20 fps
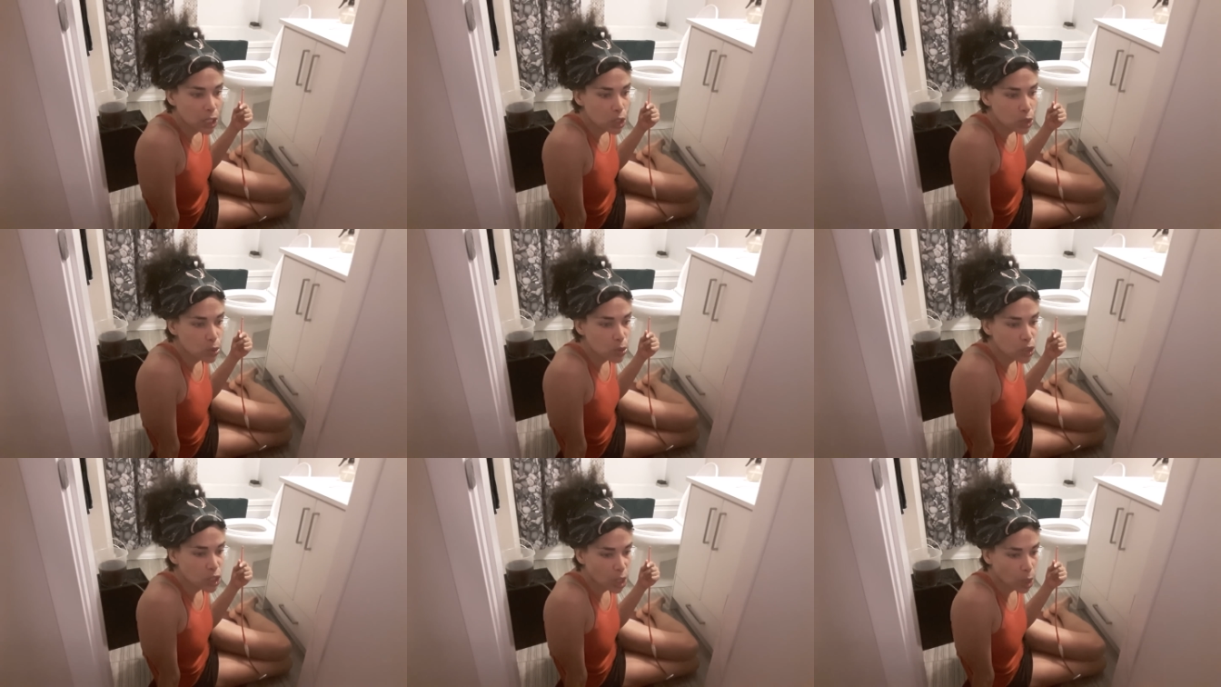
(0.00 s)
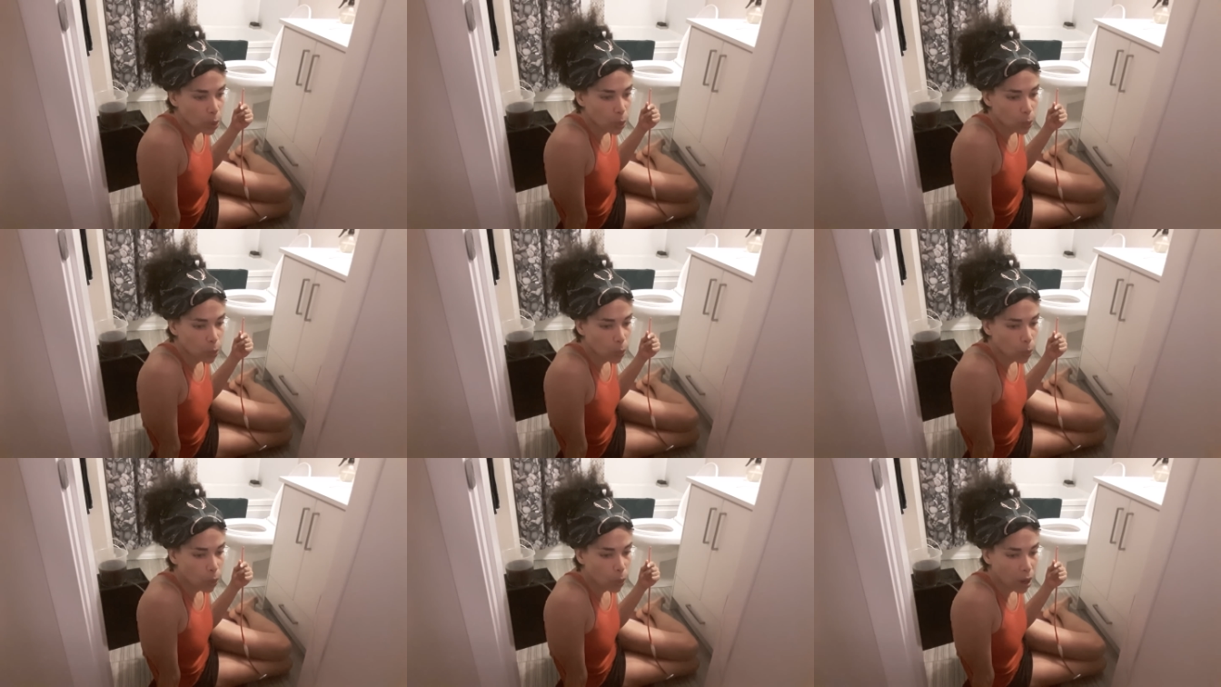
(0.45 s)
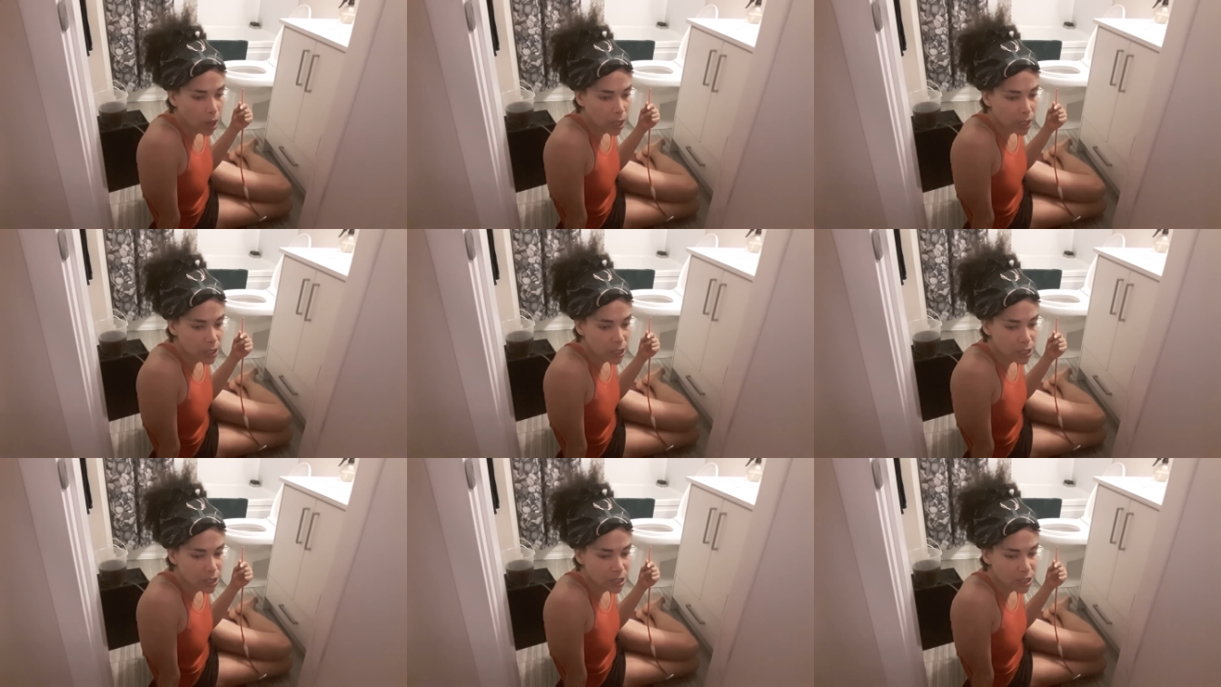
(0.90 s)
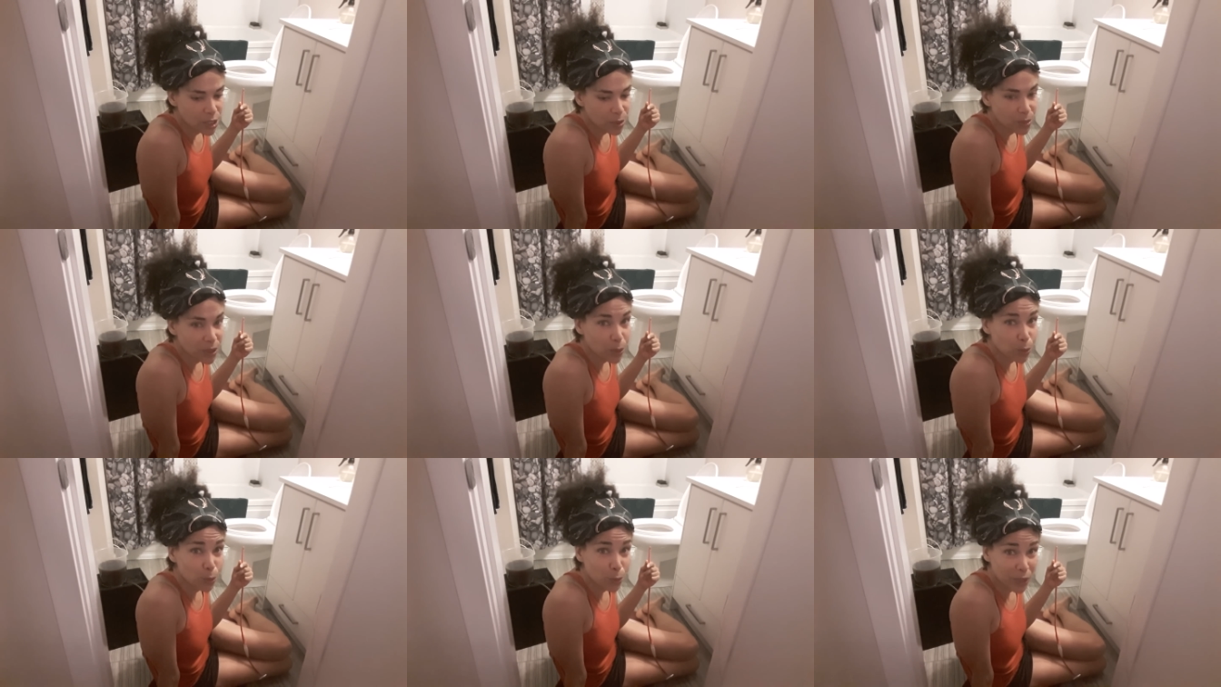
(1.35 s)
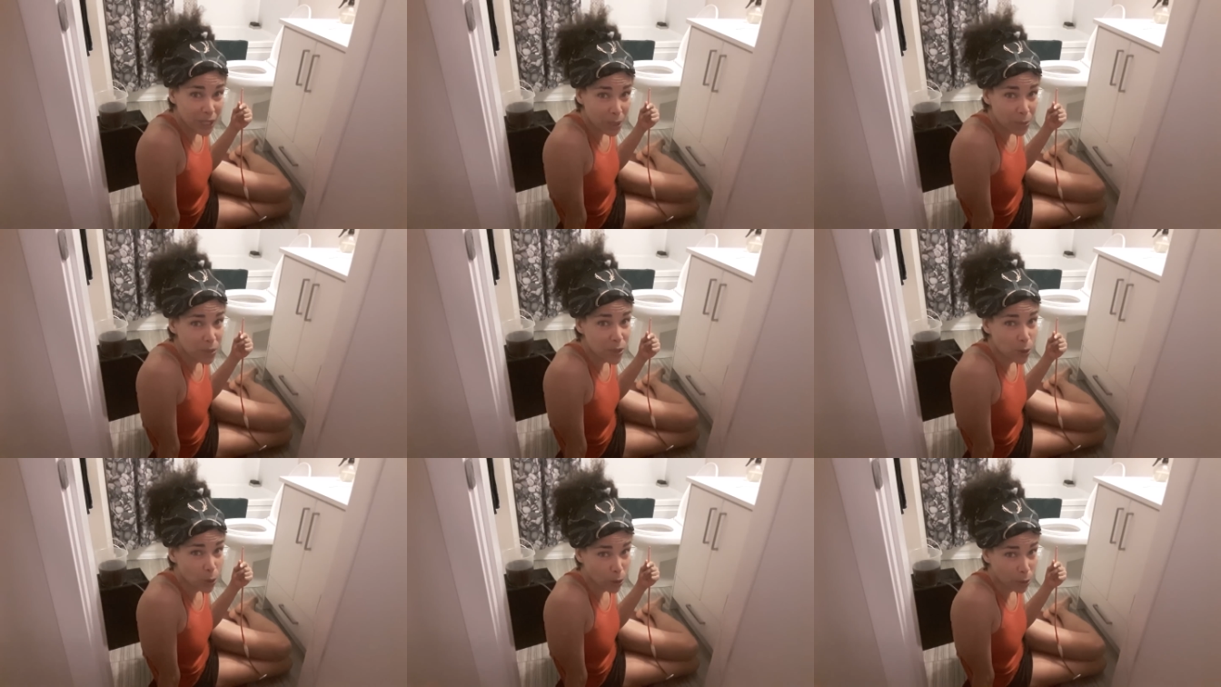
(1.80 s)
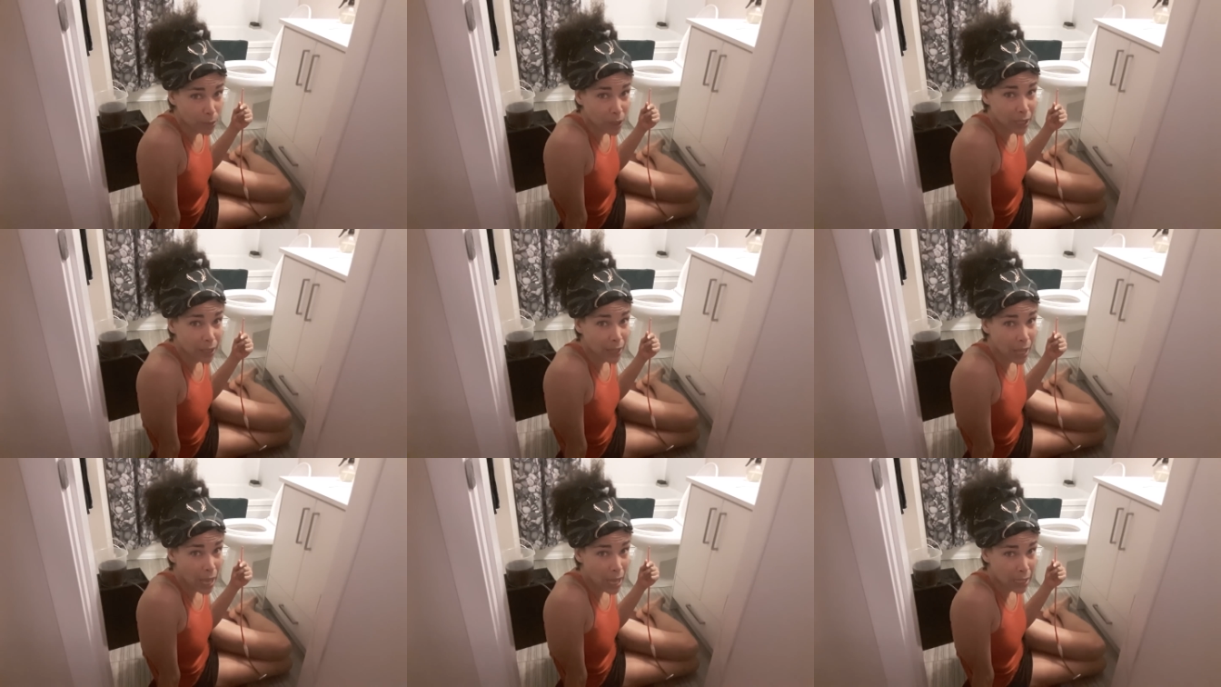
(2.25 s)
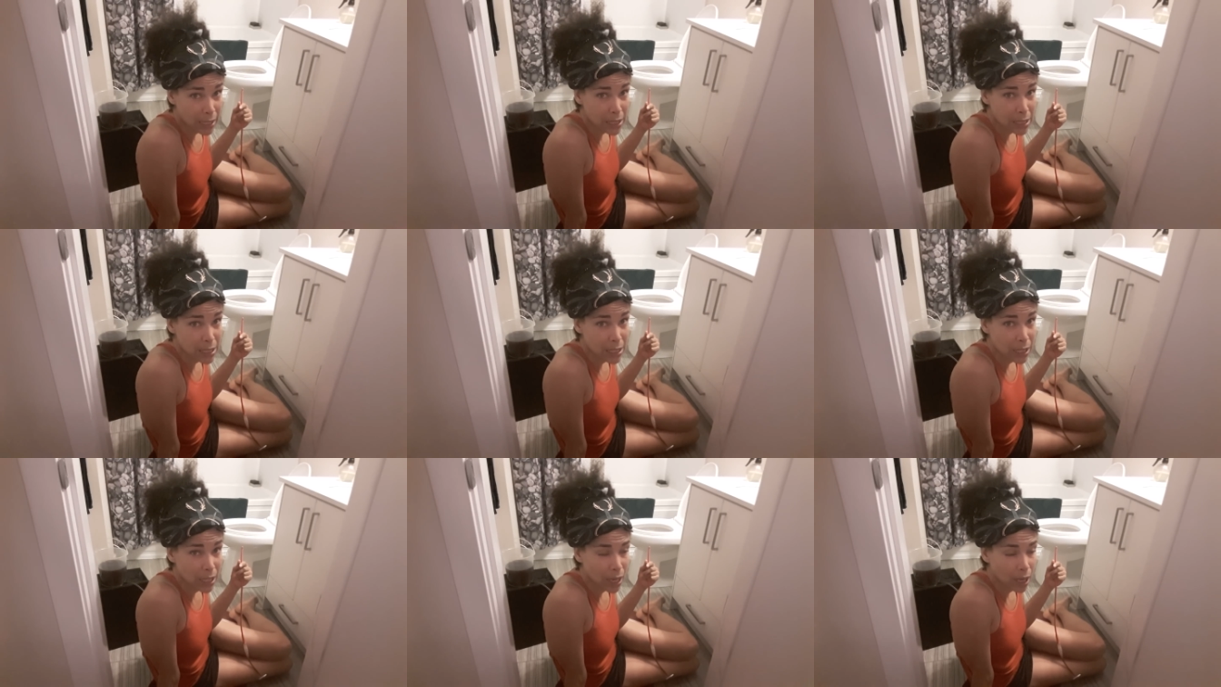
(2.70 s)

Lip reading: you don't want to be reabsorbing that,